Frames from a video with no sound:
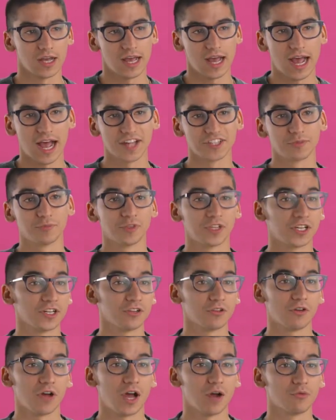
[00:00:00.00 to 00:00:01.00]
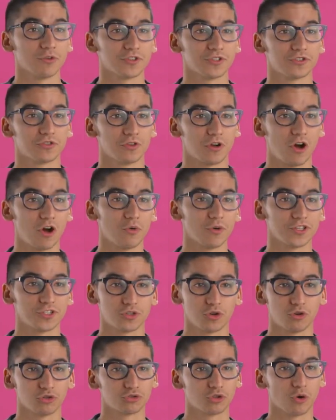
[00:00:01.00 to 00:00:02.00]
As a millennial, I was always
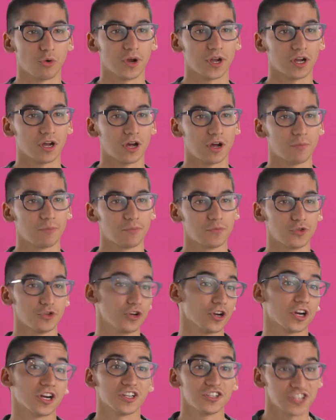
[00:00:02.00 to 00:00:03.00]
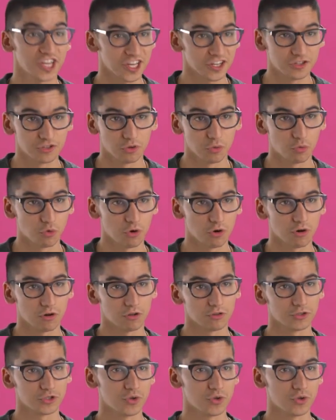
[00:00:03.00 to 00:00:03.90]
told growing up, you're going to change the world.